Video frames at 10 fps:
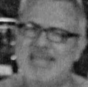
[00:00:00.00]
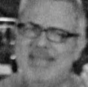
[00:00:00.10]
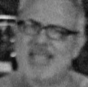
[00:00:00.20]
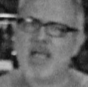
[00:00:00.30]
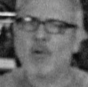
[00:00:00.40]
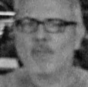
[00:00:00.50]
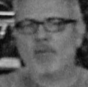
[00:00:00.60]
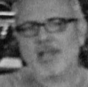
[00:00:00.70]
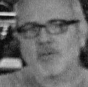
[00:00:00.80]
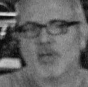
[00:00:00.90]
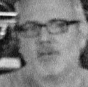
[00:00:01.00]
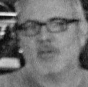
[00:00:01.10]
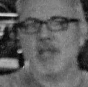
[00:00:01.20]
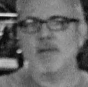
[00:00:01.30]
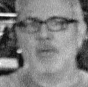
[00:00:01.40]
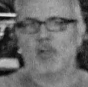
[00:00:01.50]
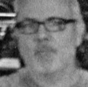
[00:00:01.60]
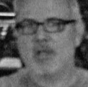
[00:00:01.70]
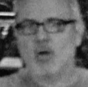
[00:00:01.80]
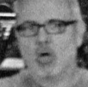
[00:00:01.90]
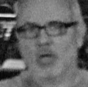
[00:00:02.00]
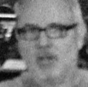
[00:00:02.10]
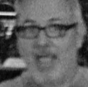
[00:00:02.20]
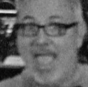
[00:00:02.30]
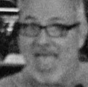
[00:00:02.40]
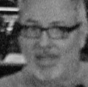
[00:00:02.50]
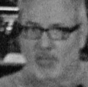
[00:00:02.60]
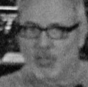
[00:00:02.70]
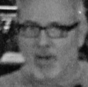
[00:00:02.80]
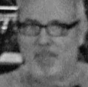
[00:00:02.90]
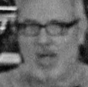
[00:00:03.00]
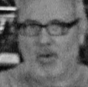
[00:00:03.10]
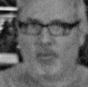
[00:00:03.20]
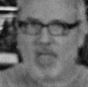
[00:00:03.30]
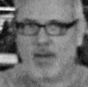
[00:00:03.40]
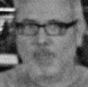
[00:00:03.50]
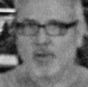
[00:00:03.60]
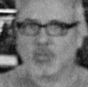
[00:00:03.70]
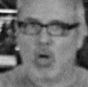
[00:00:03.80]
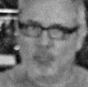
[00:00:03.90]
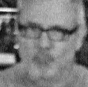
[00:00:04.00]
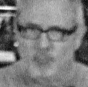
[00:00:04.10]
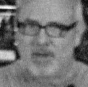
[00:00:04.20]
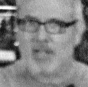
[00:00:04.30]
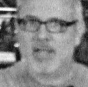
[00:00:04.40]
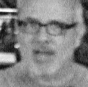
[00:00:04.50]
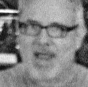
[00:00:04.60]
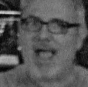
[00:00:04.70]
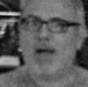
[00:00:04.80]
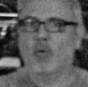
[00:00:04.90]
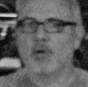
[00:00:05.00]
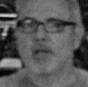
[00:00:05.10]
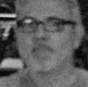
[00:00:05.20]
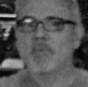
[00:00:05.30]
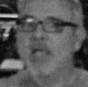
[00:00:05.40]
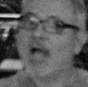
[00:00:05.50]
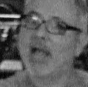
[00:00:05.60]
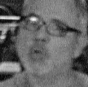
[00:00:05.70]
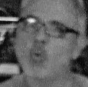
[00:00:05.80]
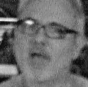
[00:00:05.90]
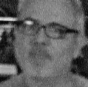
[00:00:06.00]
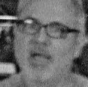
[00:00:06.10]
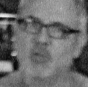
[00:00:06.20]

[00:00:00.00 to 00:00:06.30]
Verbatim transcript: The Arriflex 16mm S model cameras are really loud. I do have my